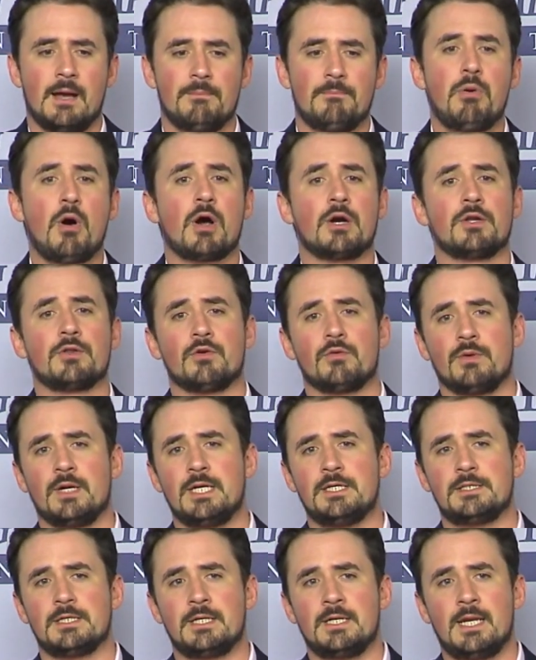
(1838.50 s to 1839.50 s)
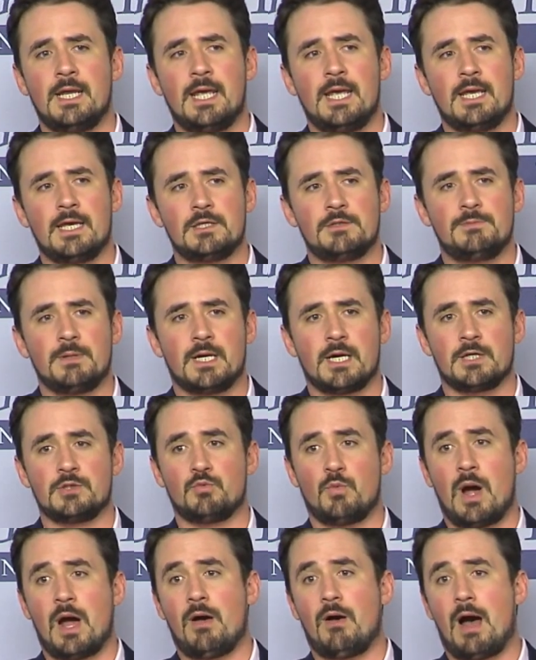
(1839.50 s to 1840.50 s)
part of the reason is because
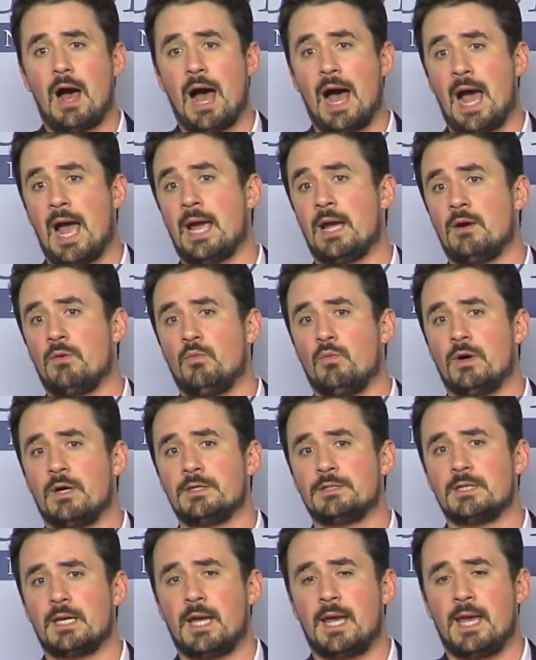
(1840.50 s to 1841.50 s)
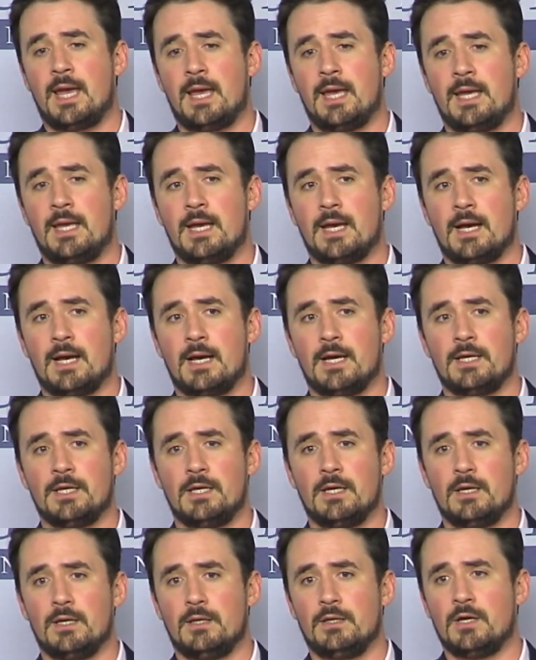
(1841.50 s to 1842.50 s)
while I was a, a
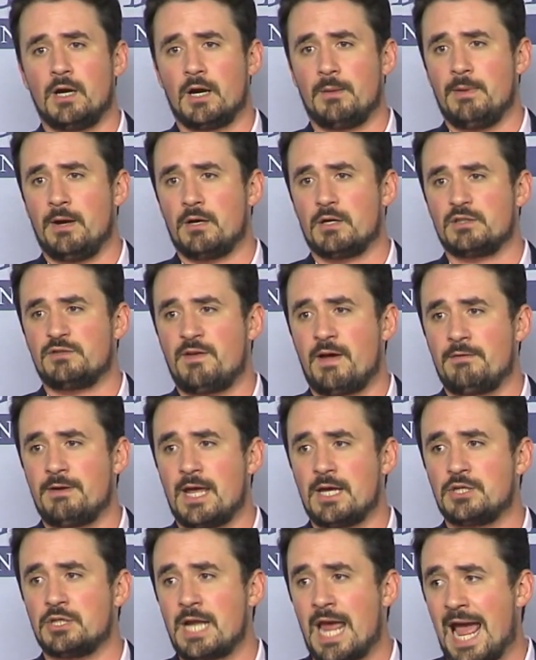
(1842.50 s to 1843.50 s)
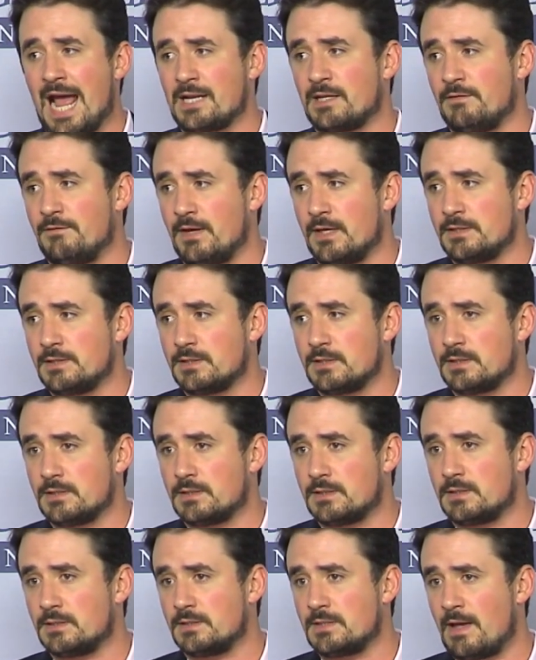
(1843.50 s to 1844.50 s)
Young America's Foundation activist
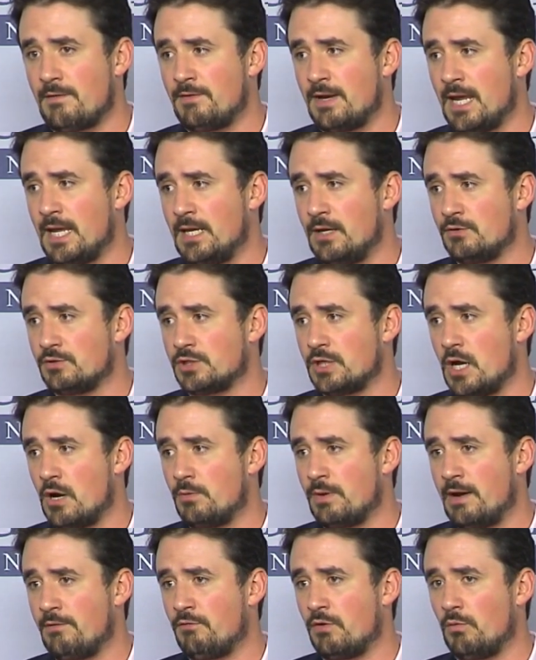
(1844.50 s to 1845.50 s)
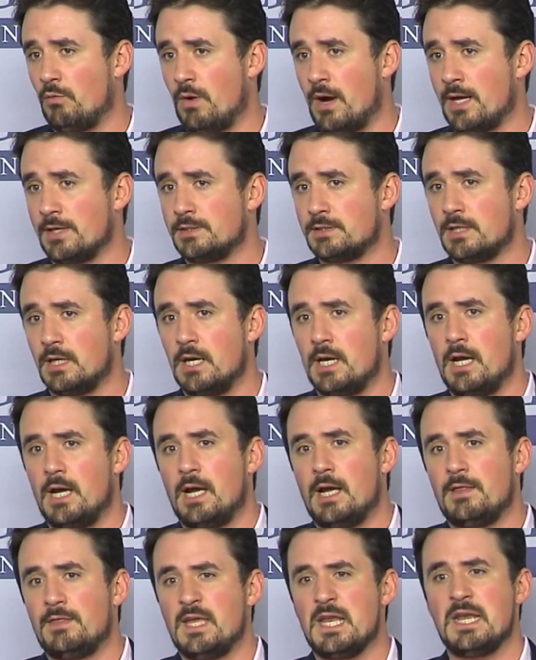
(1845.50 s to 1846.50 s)
seven, eight years ago, whenever it was,
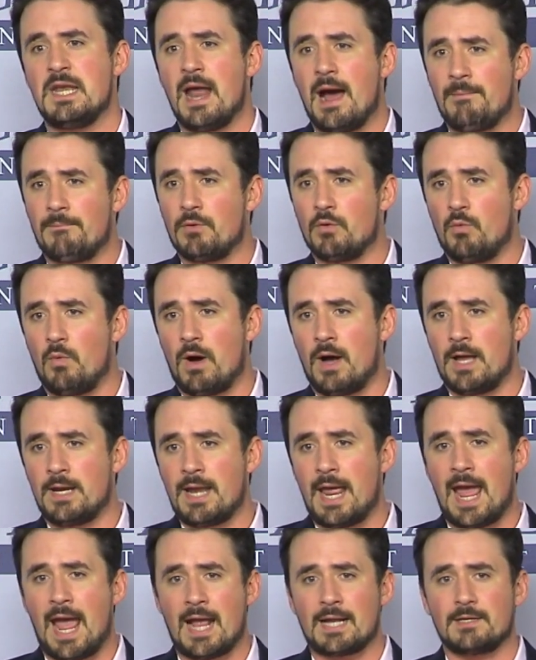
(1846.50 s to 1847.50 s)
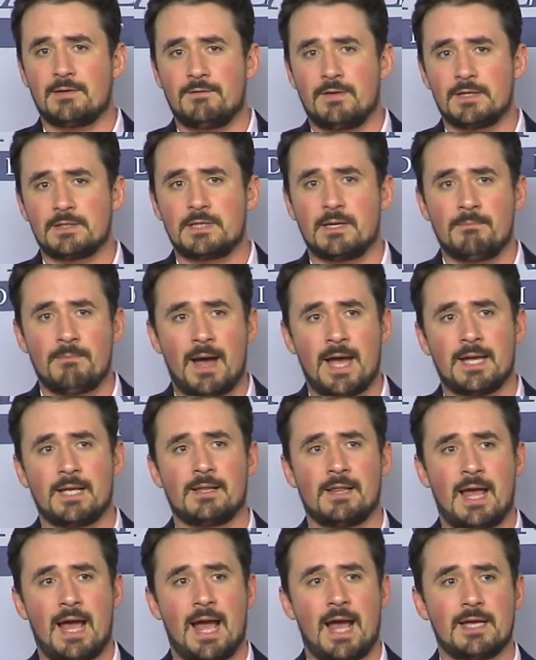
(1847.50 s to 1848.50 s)
the number one activist in my
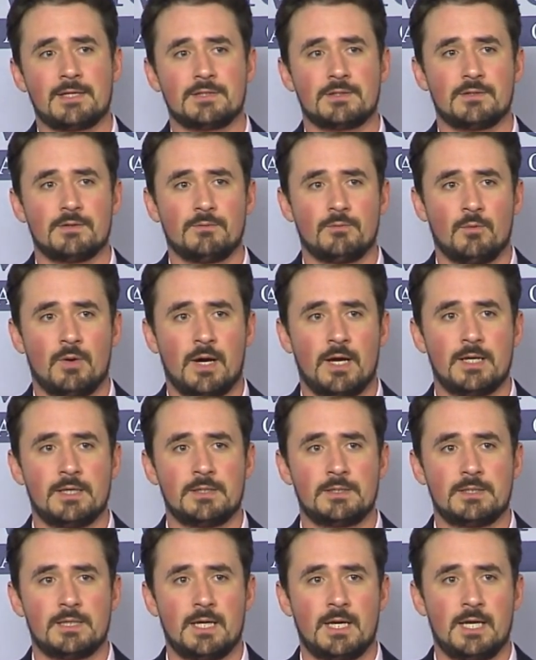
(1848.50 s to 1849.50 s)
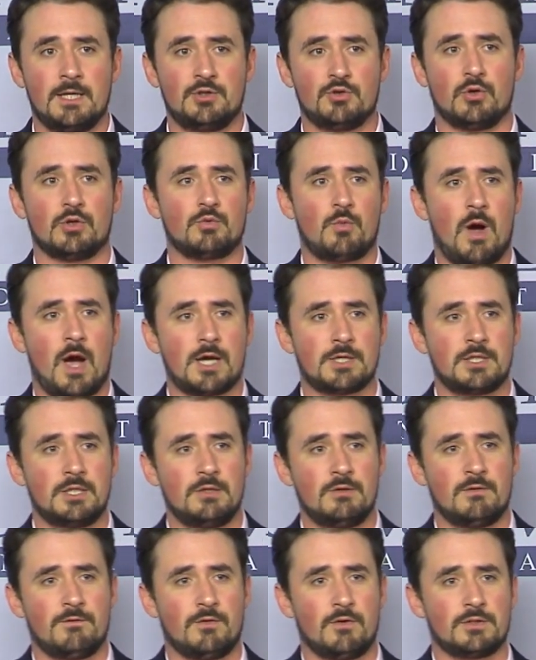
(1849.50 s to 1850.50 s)
class was a George Washington
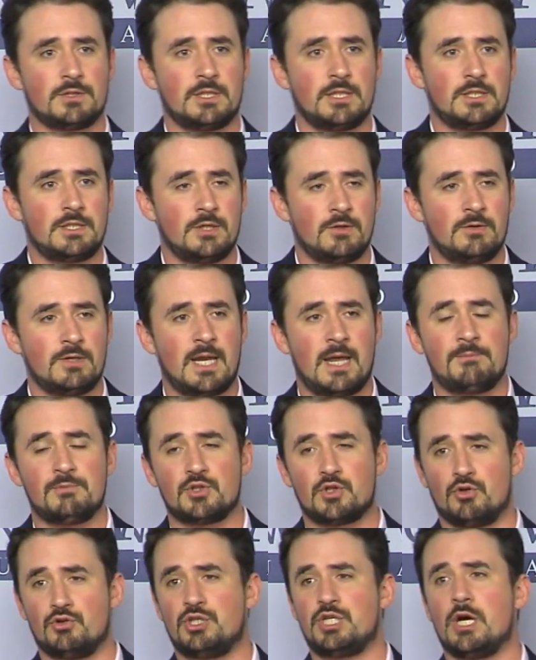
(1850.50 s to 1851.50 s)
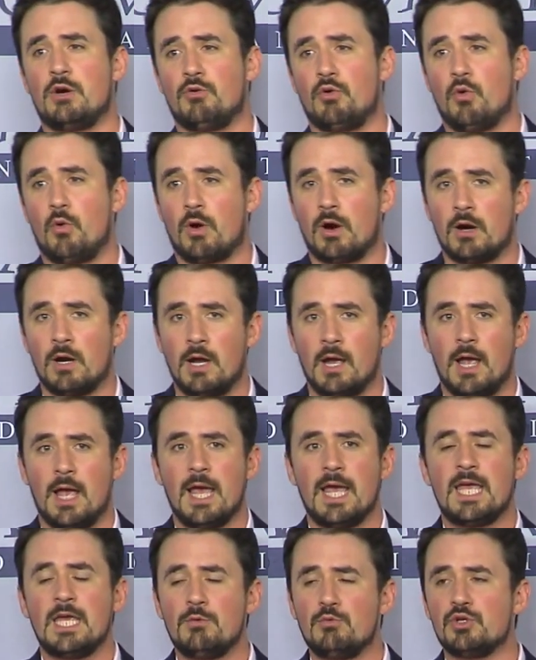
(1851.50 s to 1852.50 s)
University student named Sergio Gor.
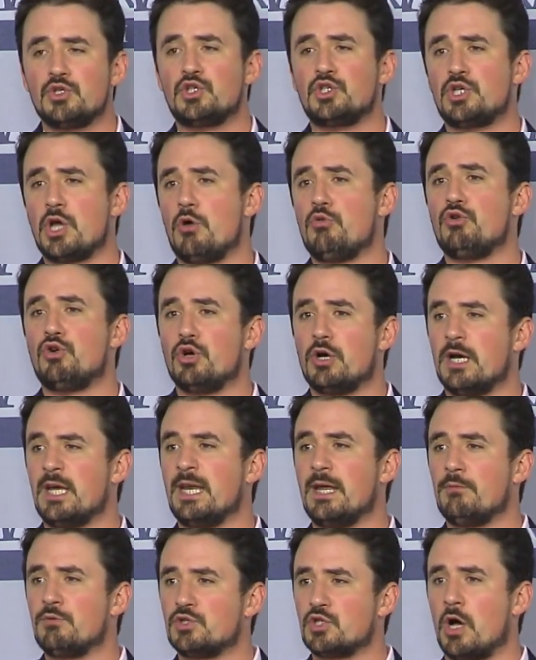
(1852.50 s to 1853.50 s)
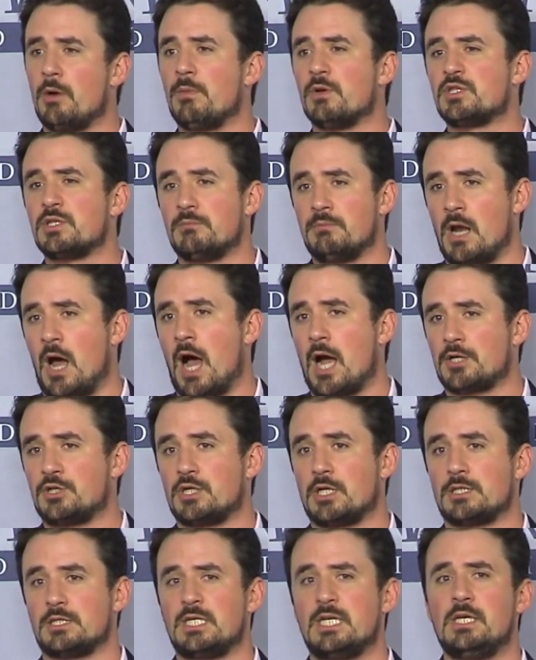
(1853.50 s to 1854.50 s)
He was so good, it was almost
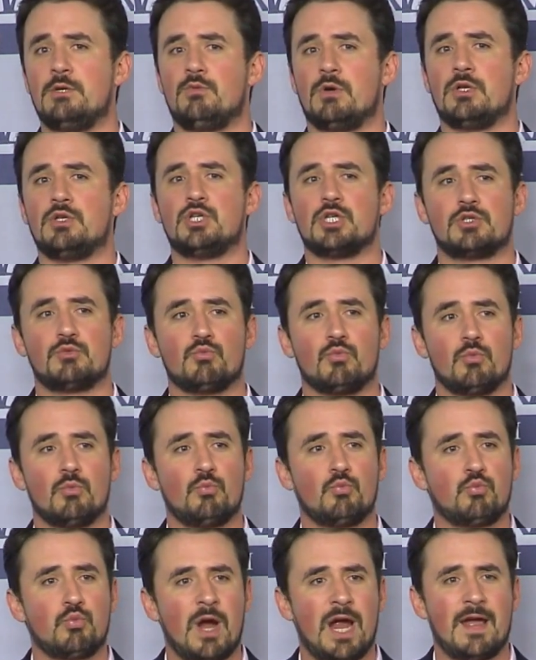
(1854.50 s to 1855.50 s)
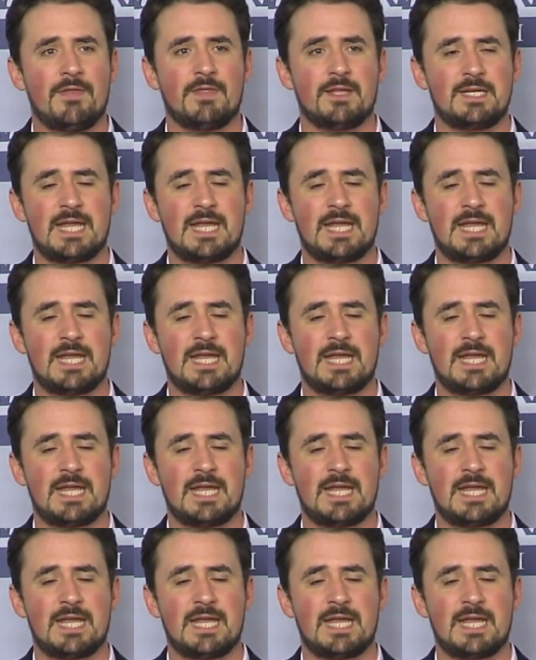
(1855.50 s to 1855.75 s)
obnoxious. He just ran the